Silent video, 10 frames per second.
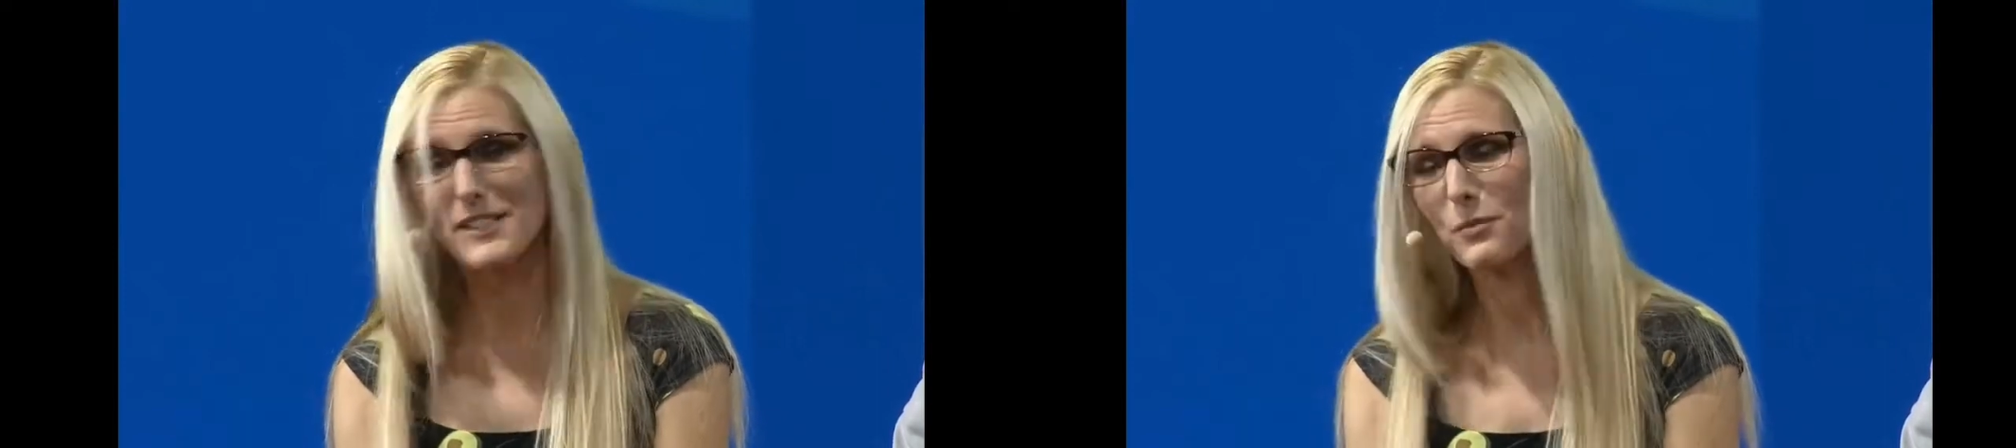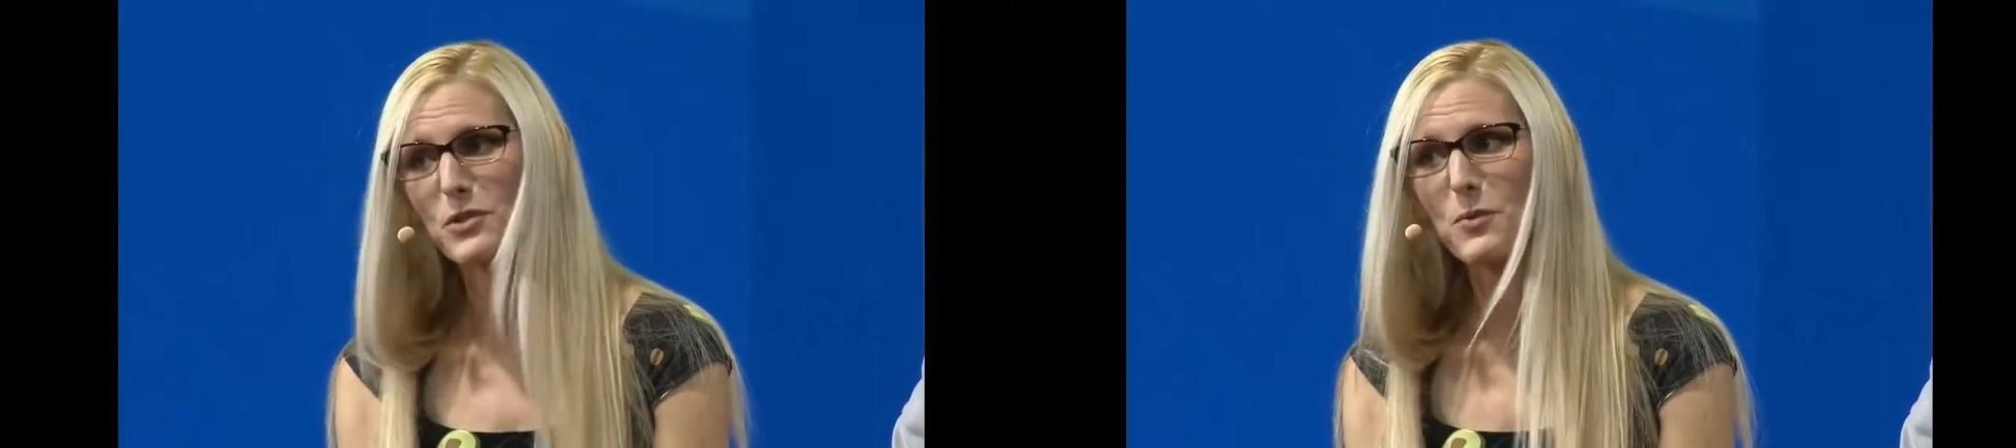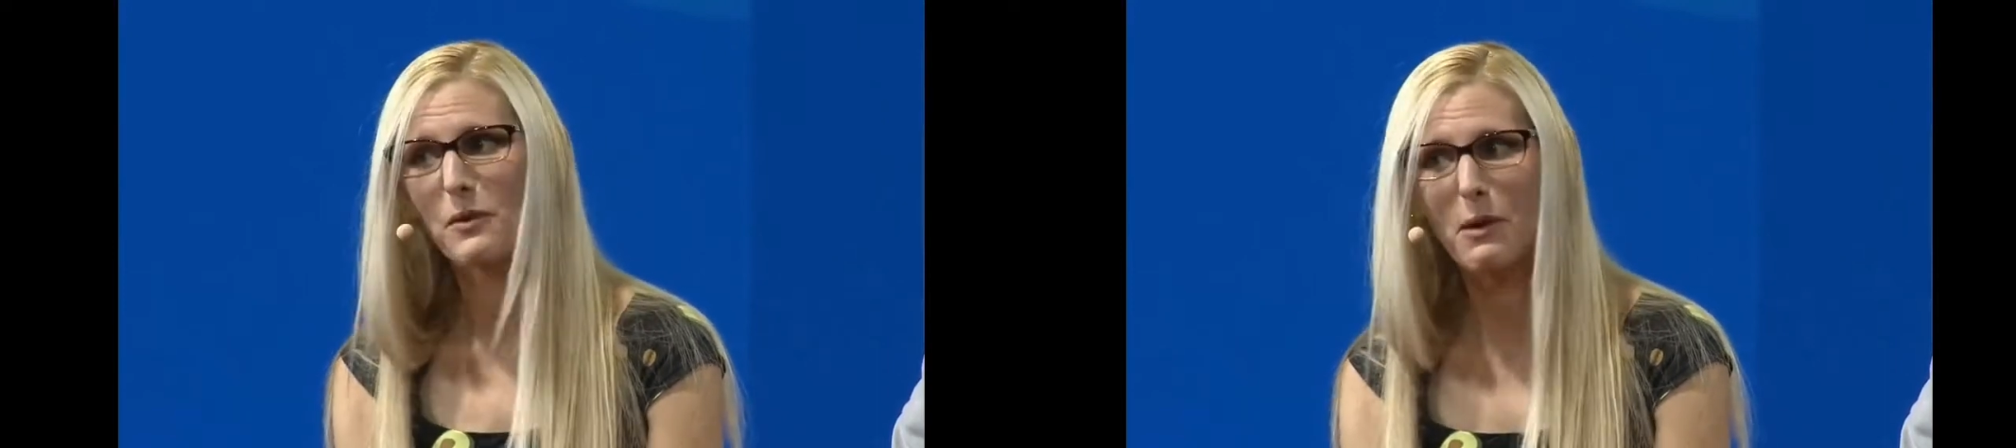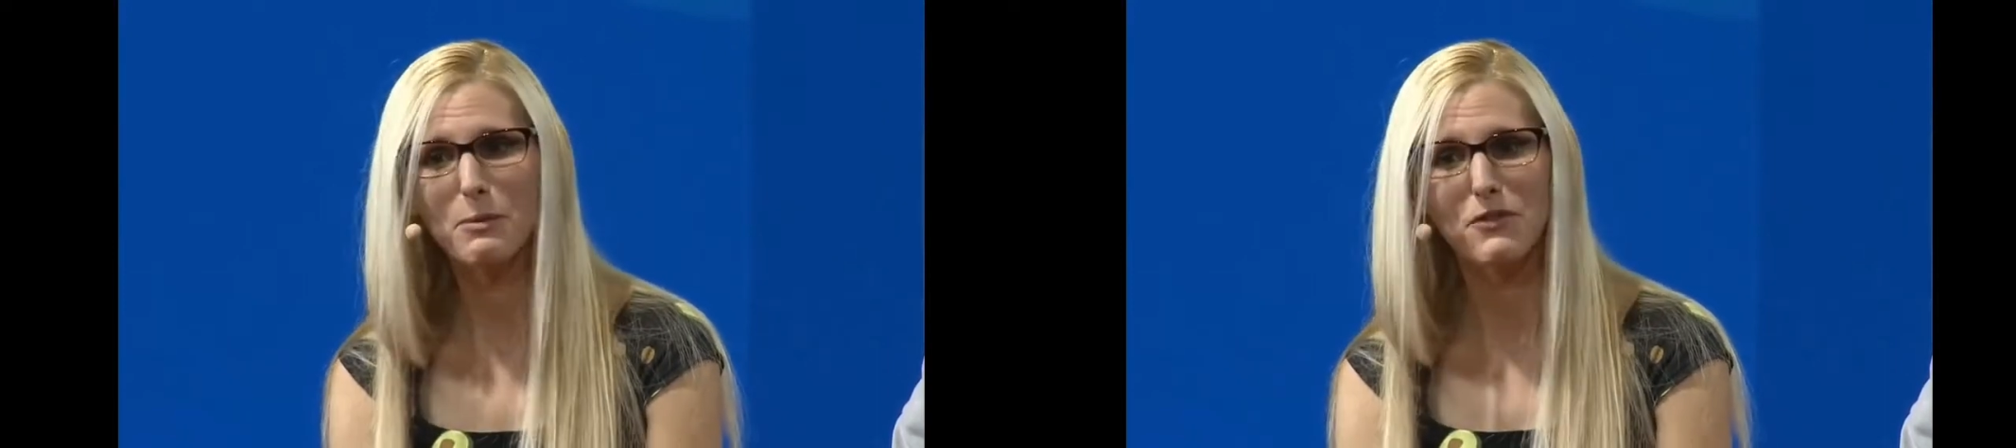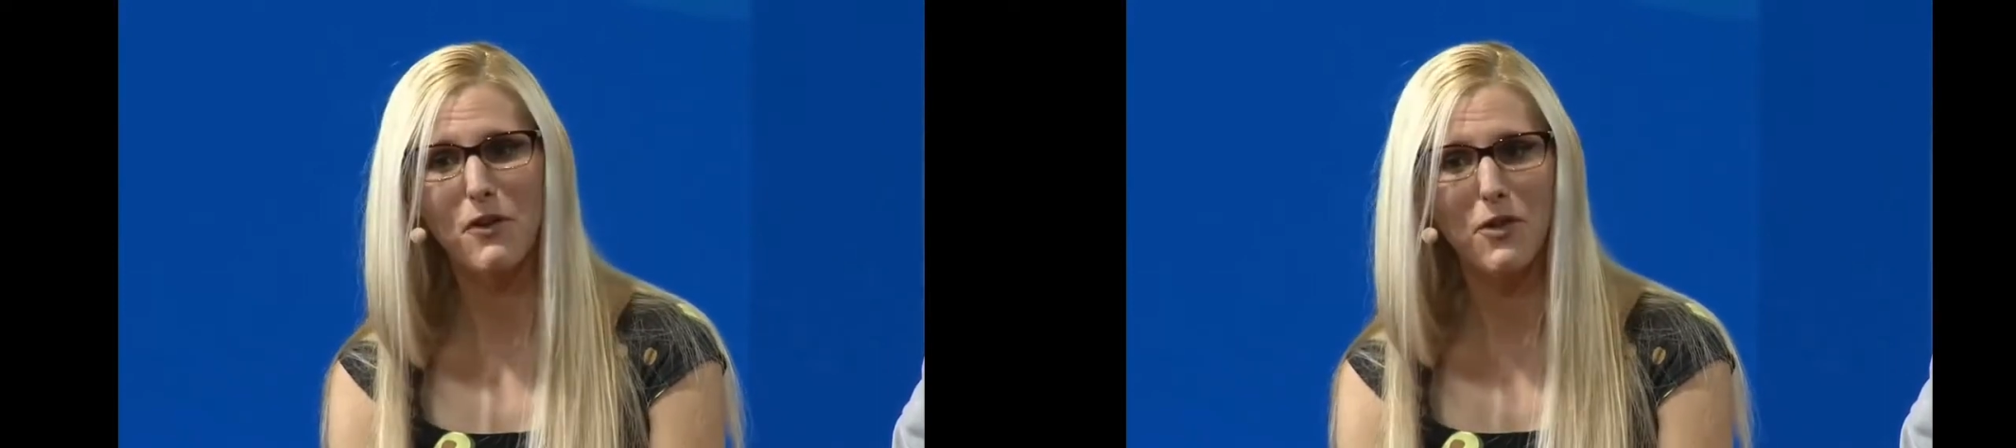in which we were able
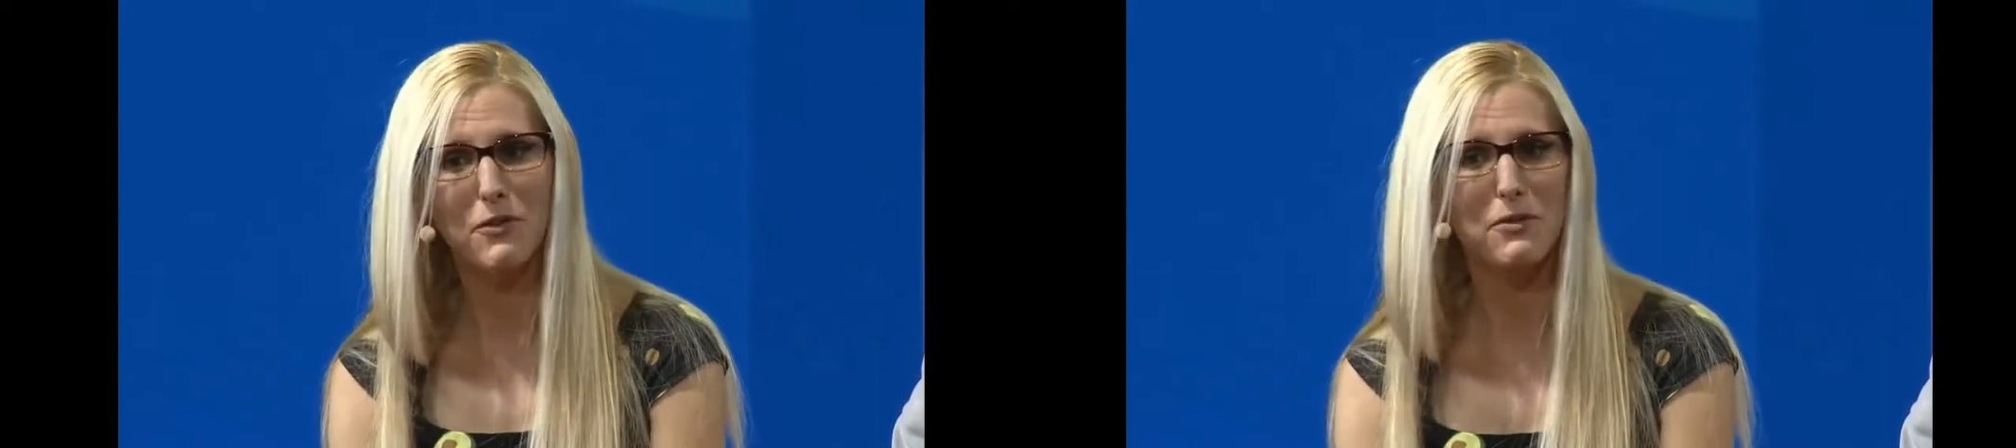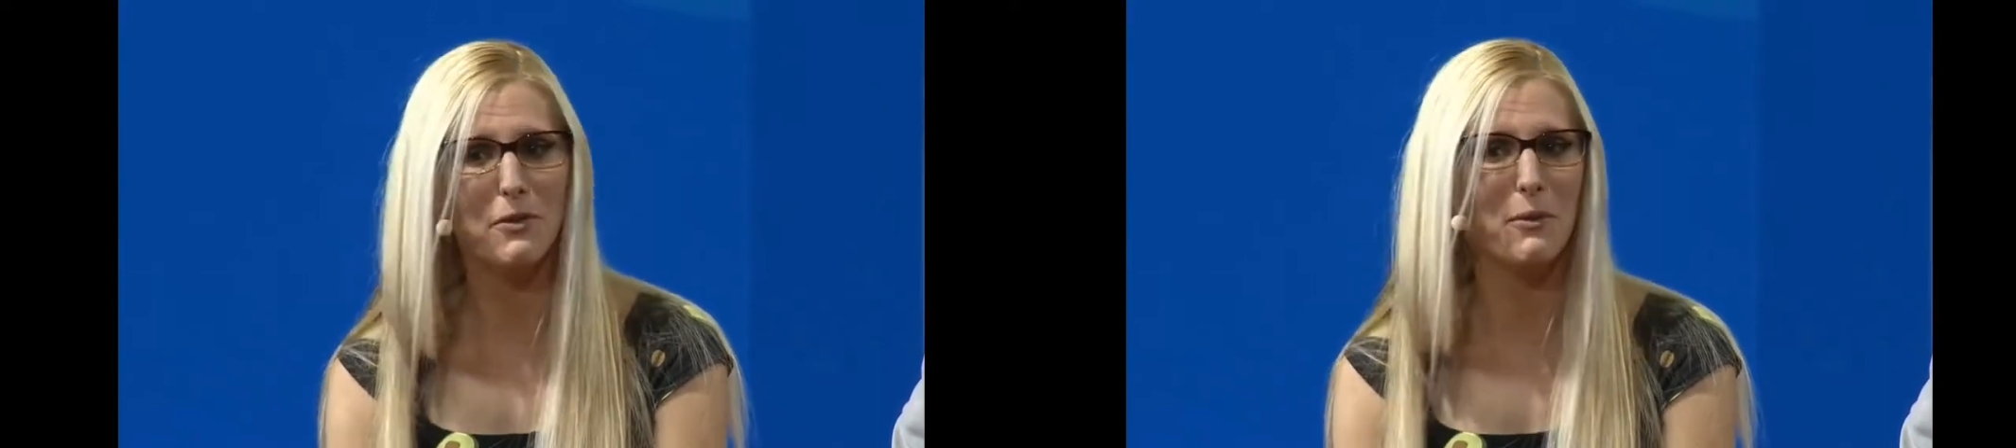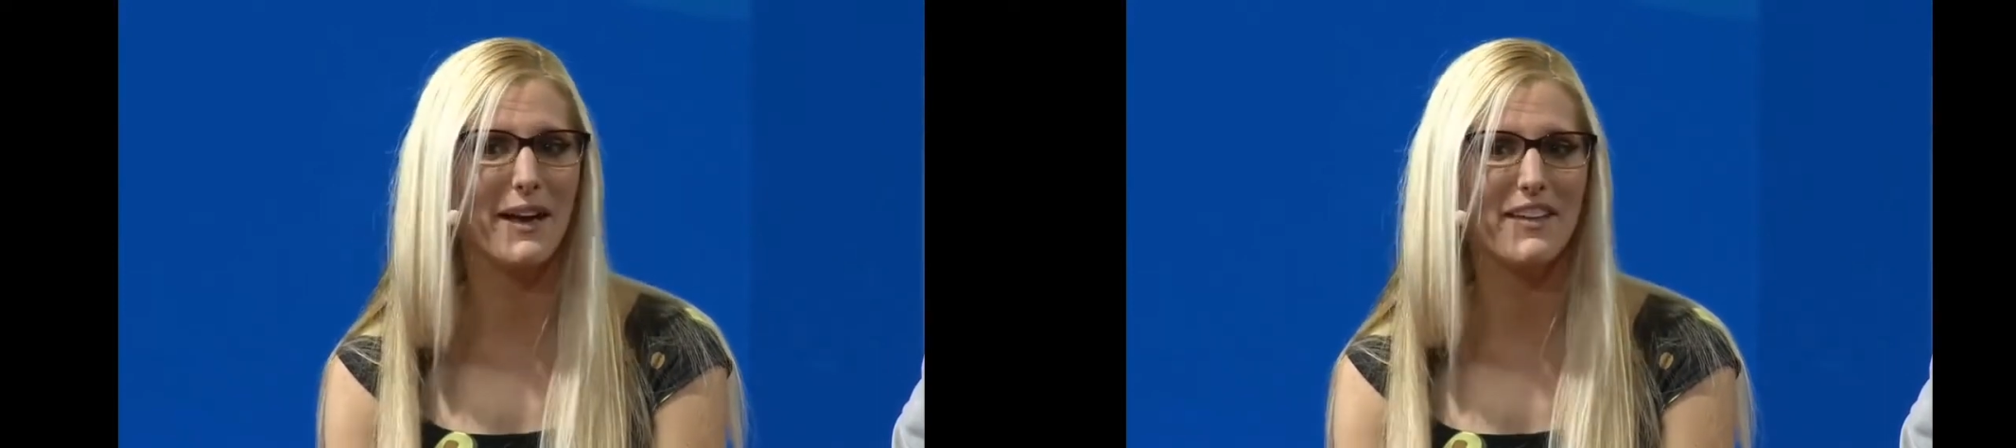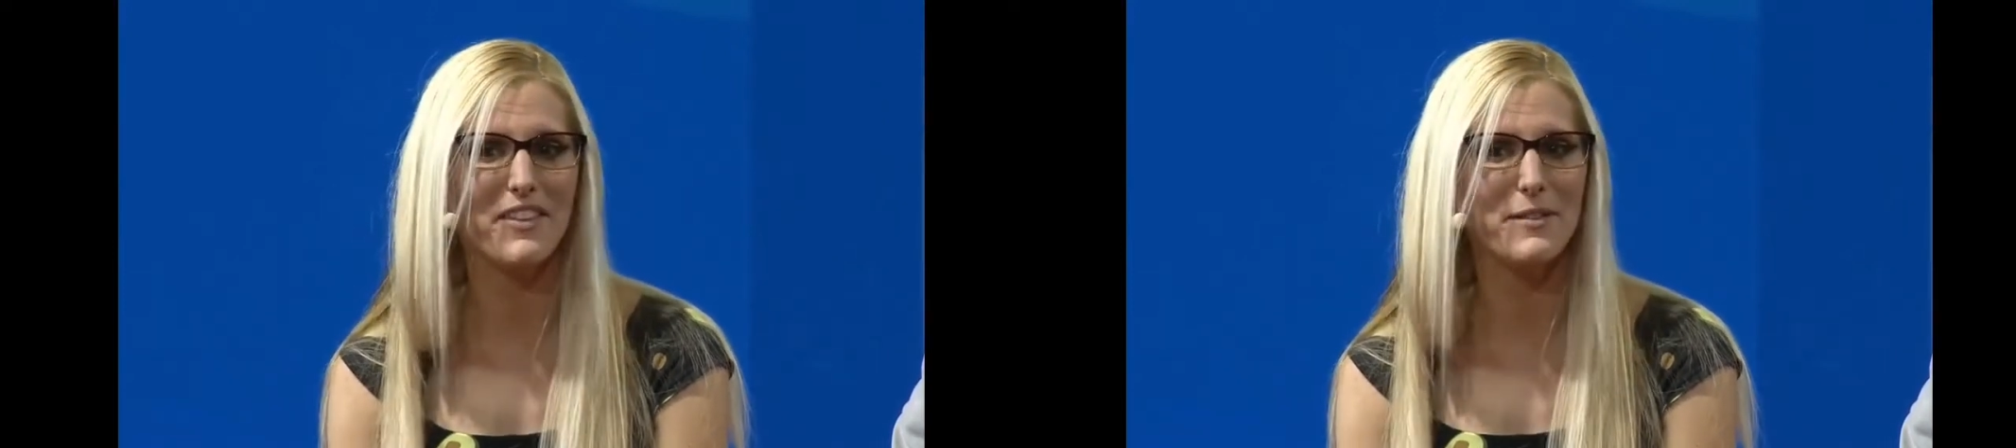to follow through with.